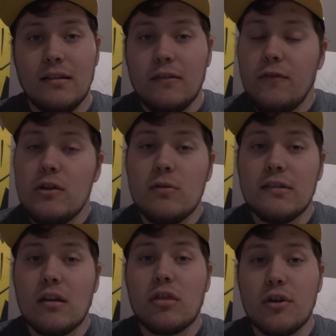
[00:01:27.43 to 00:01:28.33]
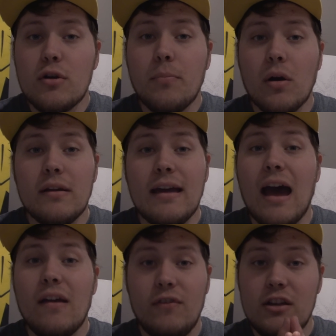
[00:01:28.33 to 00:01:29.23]
if you use a third-party
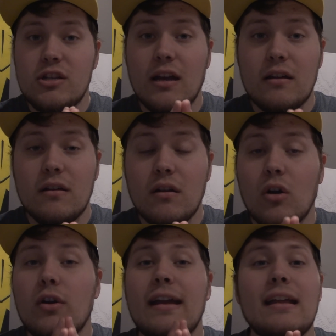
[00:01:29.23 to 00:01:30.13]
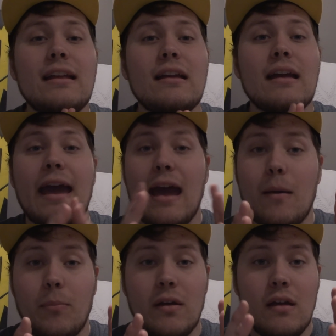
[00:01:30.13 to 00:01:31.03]
IV checker or any
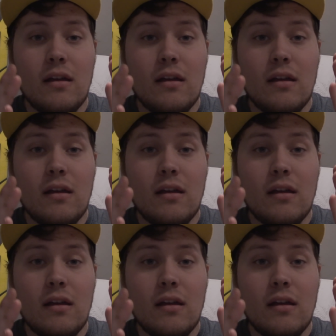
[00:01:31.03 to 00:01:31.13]
app